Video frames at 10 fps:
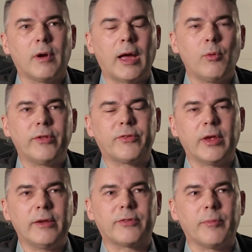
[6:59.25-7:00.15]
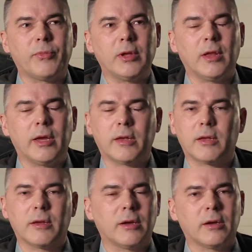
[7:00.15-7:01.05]
I would say something
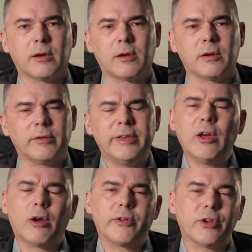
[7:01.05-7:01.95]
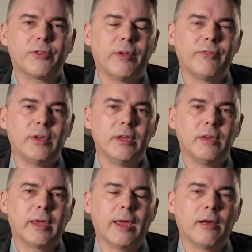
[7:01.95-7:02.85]
like DR
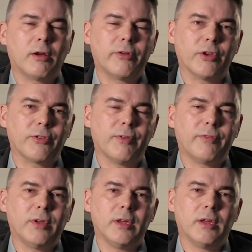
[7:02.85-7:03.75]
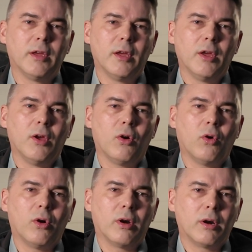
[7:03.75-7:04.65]
650, KLR 650,
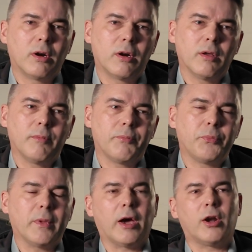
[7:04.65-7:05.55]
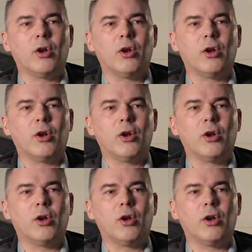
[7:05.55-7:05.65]
or I